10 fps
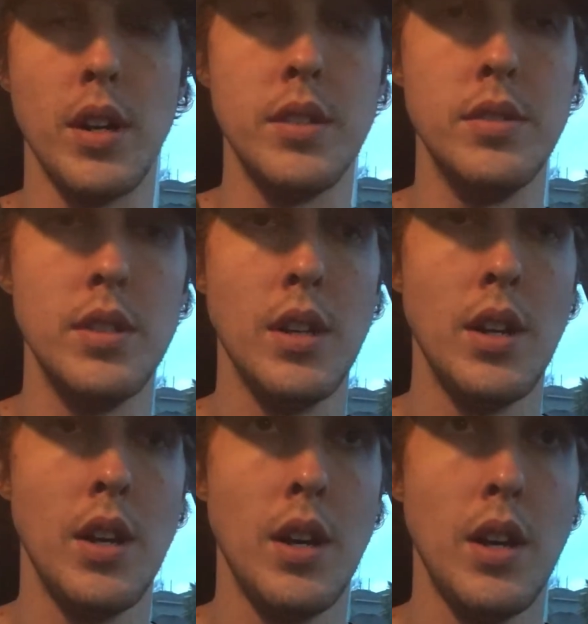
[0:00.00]
And
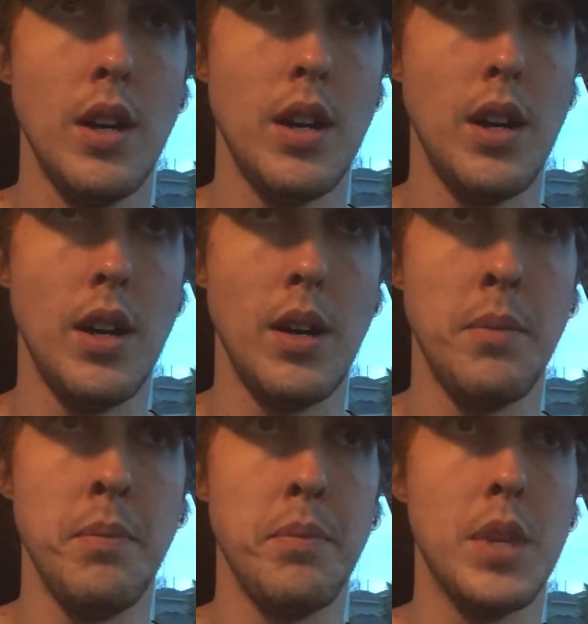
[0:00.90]

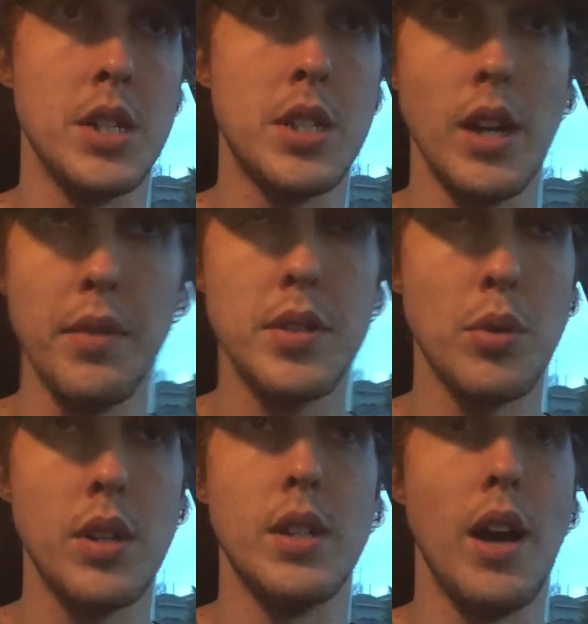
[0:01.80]
um, the shifts
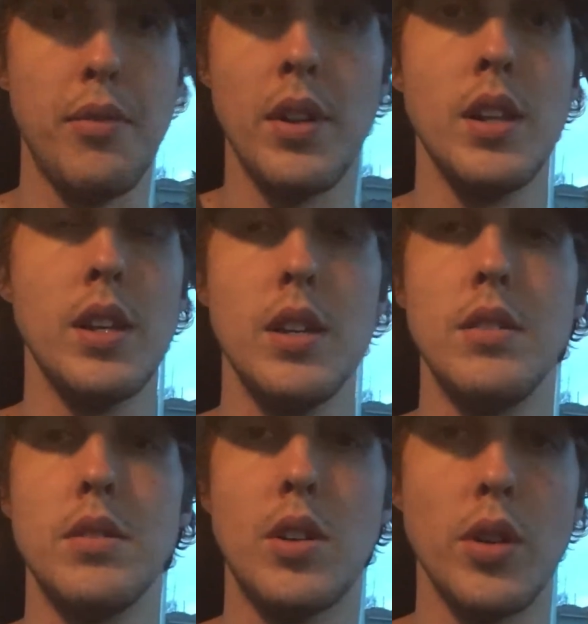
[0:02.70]
were
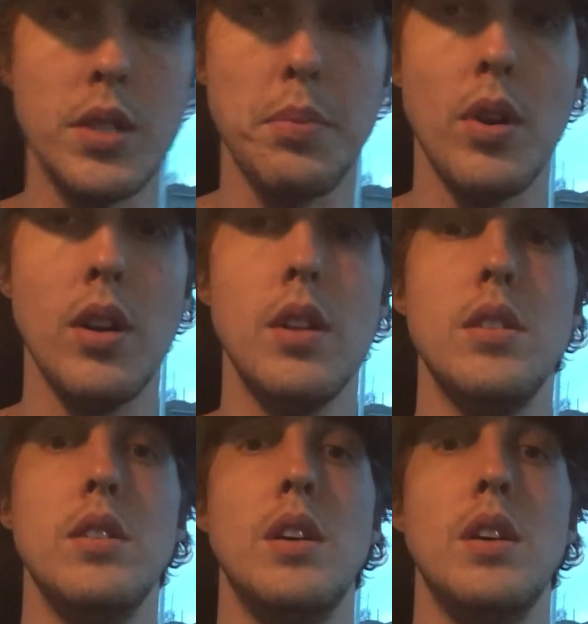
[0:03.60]
definitely crisper,